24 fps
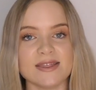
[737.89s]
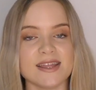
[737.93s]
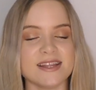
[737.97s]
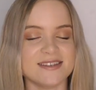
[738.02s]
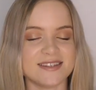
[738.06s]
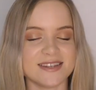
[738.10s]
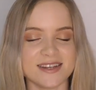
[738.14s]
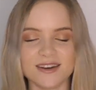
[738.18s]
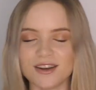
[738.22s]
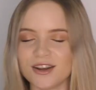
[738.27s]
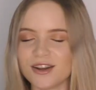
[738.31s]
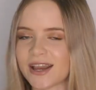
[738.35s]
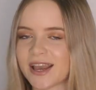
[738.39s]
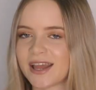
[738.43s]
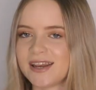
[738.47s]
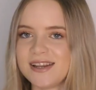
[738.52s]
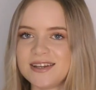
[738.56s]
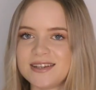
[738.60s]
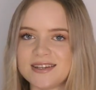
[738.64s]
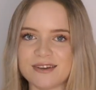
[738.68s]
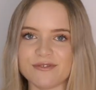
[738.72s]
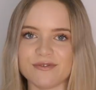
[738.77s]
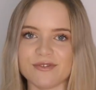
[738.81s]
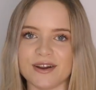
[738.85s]
They didn't look any
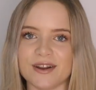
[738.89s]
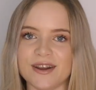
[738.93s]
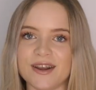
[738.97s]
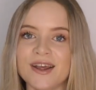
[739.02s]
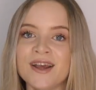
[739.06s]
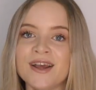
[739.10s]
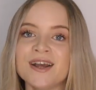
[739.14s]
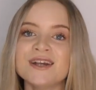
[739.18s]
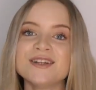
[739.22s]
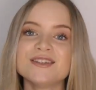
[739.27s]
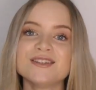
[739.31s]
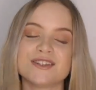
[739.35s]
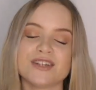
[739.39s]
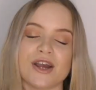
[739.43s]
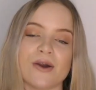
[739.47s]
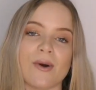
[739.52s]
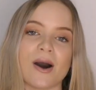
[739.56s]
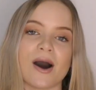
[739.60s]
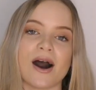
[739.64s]
different, so